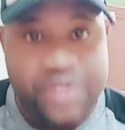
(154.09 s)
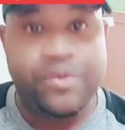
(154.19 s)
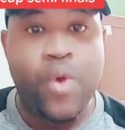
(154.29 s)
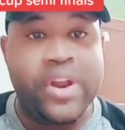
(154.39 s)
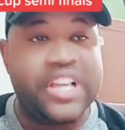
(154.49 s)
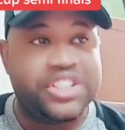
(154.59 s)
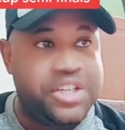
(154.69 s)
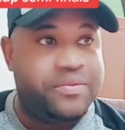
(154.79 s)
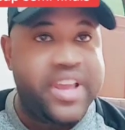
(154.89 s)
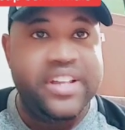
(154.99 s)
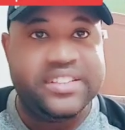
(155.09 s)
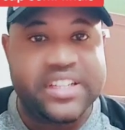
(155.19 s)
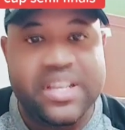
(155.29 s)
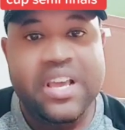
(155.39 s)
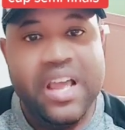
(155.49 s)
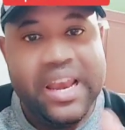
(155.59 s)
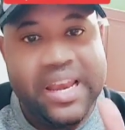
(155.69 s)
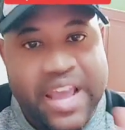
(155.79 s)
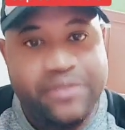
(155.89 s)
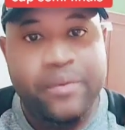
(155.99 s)
If you want to achieve anything,
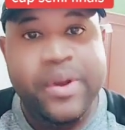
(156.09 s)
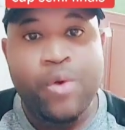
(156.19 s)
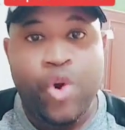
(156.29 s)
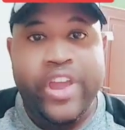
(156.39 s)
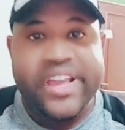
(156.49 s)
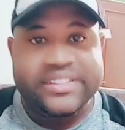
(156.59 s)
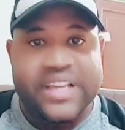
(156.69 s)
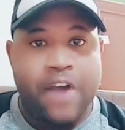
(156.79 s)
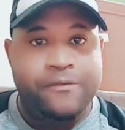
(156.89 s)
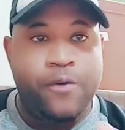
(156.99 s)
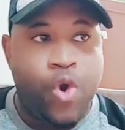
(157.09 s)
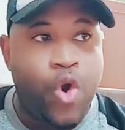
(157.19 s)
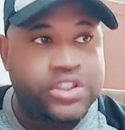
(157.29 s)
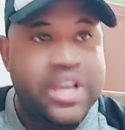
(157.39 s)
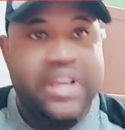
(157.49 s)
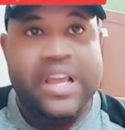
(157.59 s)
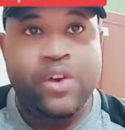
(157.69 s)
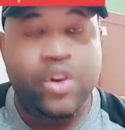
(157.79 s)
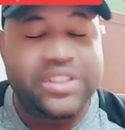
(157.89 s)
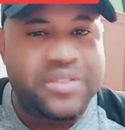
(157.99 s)
learn from the Moroccans. They are focused. They
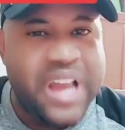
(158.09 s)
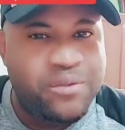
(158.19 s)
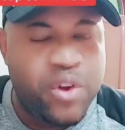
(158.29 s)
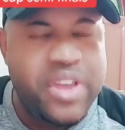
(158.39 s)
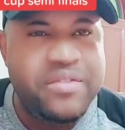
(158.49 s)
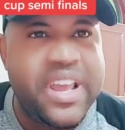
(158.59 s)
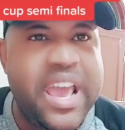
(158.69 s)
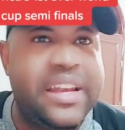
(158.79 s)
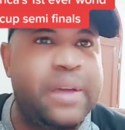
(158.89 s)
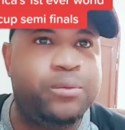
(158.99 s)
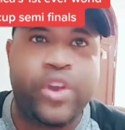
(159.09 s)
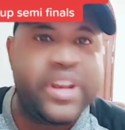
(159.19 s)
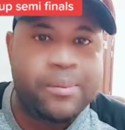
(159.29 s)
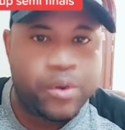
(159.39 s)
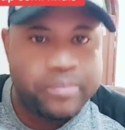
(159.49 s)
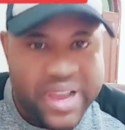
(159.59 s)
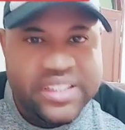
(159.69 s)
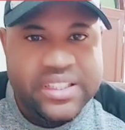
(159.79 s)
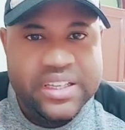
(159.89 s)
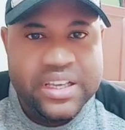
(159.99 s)
are not even, I've not even heard them talking about
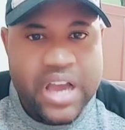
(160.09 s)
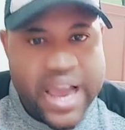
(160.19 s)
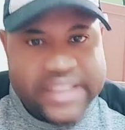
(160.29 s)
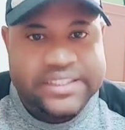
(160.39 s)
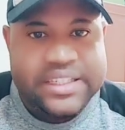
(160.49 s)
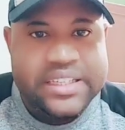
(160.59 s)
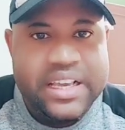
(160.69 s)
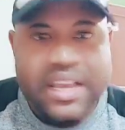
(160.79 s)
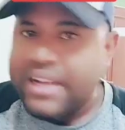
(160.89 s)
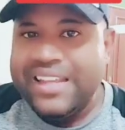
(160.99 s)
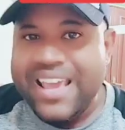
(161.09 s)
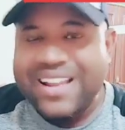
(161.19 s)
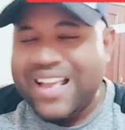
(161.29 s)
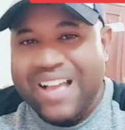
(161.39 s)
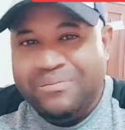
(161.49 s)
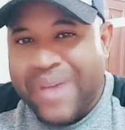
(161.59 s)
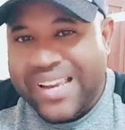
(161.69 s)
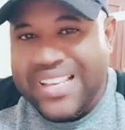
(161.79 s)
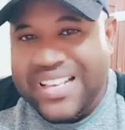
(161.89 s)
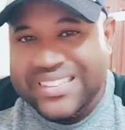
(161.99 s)
money. Honestly, they had
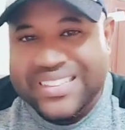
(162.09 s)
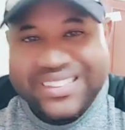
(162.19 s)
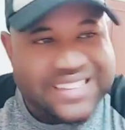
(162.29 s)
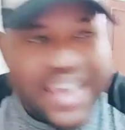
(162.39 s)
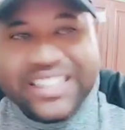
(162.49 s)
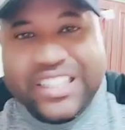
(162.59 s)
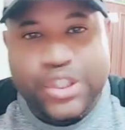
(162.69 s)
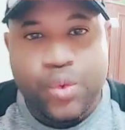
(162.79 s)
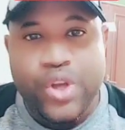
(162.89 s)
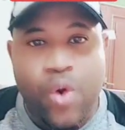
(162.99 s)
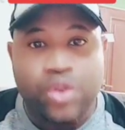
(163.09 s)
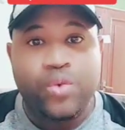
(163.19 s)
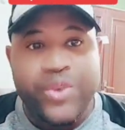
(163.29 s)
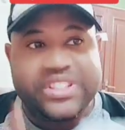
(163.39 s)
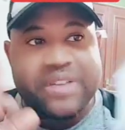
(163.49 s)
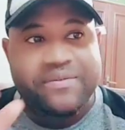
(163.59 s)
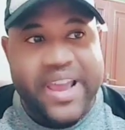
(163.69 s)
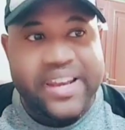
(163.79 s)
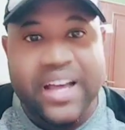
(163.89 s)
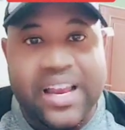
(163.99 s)
money is the side issue. They want to reach the
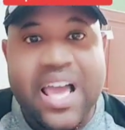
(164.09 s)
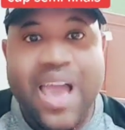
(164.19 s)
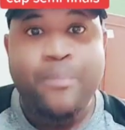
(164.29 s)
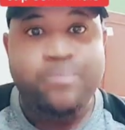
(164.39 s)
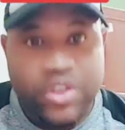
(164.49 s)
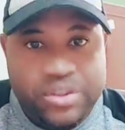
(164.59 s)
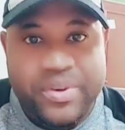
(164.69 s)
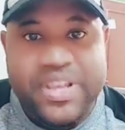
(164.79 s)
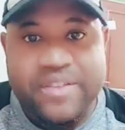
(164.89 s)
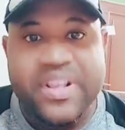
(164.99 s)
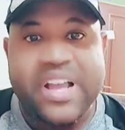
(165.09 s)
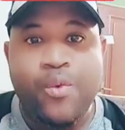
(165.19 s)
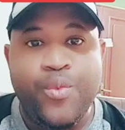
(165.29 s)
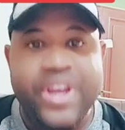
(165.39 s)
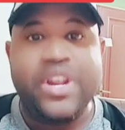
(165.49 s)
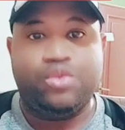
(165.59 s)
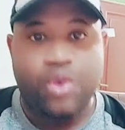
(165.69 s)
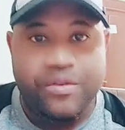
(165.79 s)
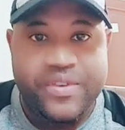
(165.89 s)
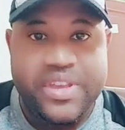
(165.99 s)
final and possibly if they can win the
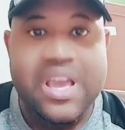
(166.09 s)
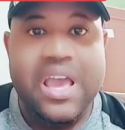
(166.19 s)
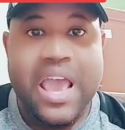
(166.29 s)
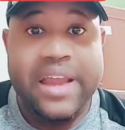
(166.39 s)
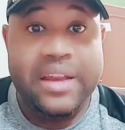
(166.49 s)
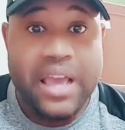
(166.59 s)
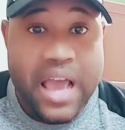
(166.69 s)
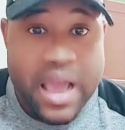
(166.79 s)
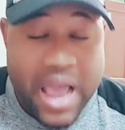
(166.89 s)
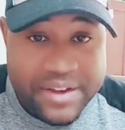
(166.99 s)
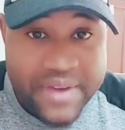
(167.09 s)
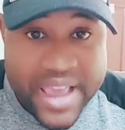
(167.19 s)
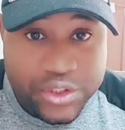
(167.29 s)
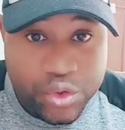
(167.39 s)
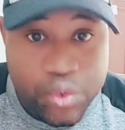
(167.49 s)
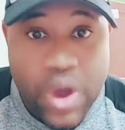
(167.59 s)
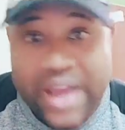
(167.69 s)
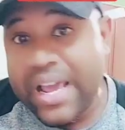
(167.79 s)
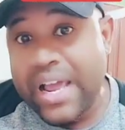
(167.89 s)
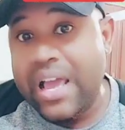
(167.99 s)
trophy. And I advise to
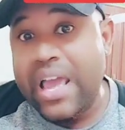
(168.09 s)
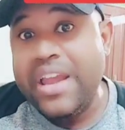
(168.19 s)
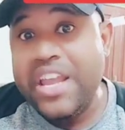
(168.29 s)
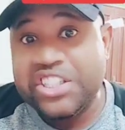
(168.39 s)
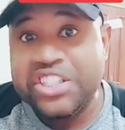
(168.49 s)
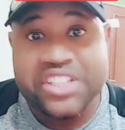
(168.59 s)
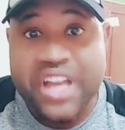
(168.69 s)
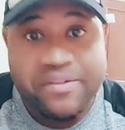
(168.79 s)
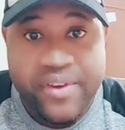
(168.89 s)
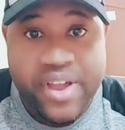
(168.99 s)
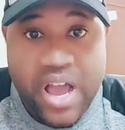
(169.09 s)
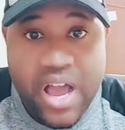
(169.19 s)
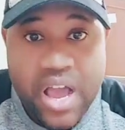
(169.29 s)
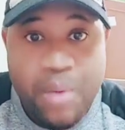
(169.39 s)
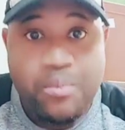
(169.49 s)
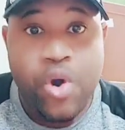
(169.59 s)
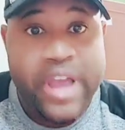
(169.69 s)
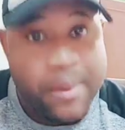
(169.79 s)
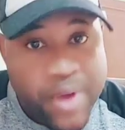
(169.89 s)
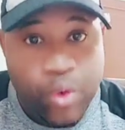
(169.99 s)
other uh, nations in Africa, more
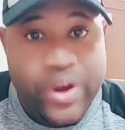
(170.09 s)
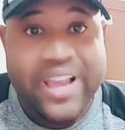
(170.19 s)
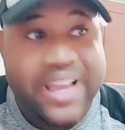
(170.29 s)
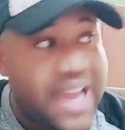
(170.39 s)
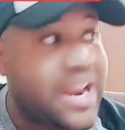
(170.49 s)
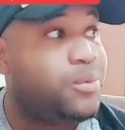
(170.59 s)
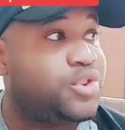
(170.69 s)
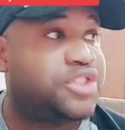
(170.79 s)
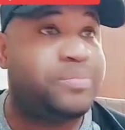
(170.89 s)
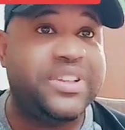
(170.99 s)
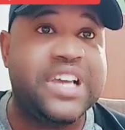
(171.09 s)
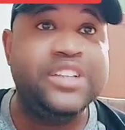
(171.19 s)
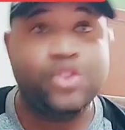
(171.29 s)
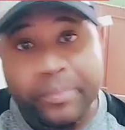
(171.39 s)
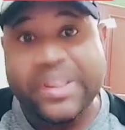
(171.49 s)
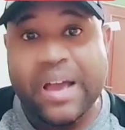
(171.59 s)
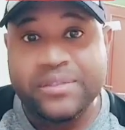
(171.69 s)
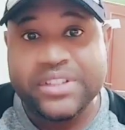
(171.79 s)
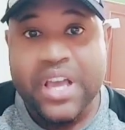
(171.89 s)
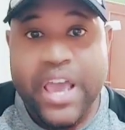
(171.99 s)
Cameroon and Ghana, most especially
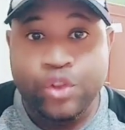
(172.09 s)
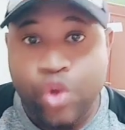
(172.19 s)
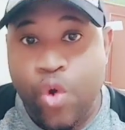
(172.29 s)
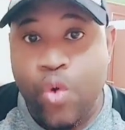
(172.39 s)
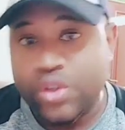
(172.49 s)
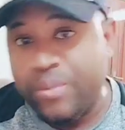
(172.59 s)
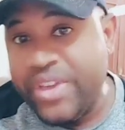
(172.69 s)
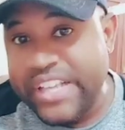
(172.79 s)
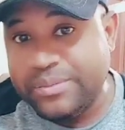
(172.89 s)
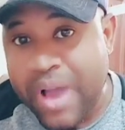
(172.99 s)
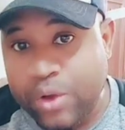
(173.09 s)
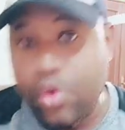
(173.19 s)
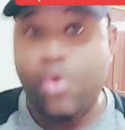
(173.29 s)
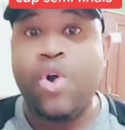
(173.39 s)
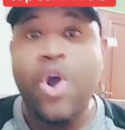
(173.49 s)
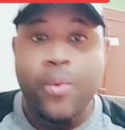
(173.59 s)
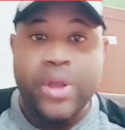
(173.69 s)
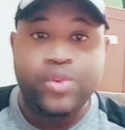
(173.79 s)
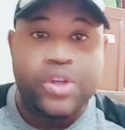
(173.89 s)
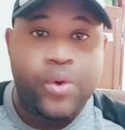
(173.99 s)
sometimes, and Togo. Some years back, Togo
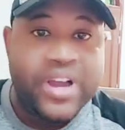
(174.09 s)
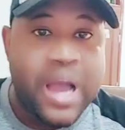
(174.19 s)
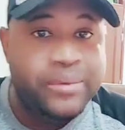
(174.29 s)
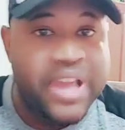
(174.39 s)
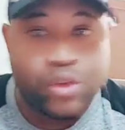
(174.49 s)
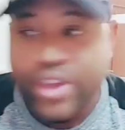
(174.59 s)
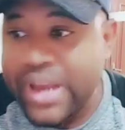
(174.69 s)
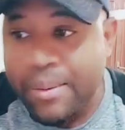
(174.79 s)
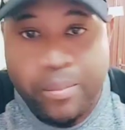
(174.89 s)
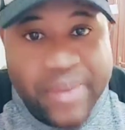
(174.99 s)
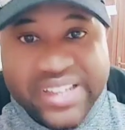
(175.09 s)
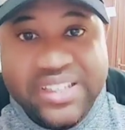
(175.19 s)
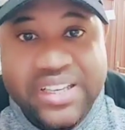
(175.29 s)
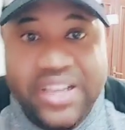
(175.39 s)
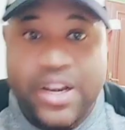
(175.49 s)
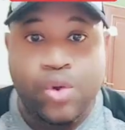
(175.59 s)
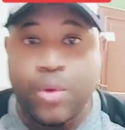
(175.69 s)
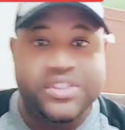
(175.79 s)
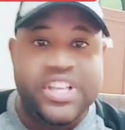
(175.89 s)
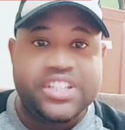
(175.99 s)
went to the World Cup. They are talking about money in the
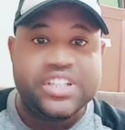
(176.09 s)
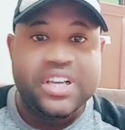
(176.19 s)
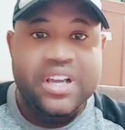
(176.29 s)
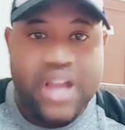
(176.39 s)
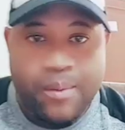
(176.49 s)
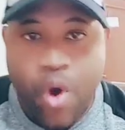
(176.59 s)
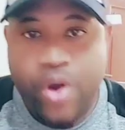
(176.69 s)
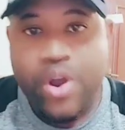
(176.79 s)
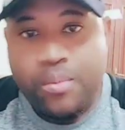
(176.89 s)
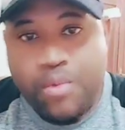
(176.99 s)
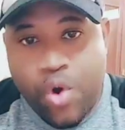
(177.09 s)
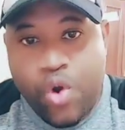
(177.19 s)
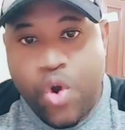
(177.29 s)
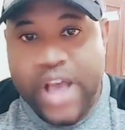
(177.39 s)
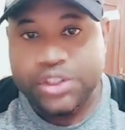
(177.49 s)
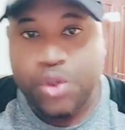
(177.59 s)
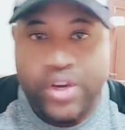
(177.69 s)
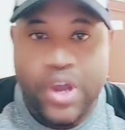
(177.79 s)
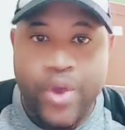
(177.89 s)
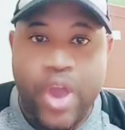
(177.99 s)
group stage. Come on, Morocco has
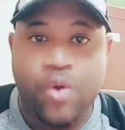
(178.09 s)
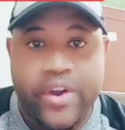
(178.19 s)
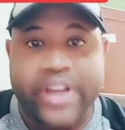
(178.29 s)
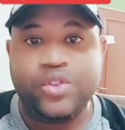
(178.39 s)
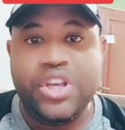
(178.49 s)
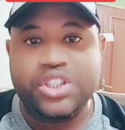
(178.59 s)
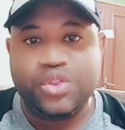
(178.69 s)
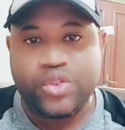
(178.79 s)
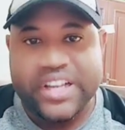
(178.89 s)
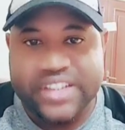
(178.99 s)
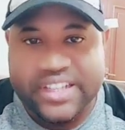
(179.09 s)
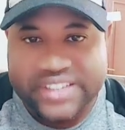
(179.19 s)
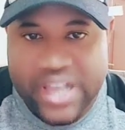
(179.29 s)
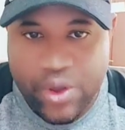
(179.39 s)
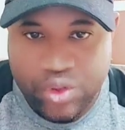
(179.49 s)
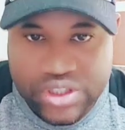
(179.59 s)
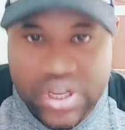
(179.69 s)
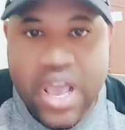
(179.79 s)
shown the way. And congratulations to the Atlas Lions.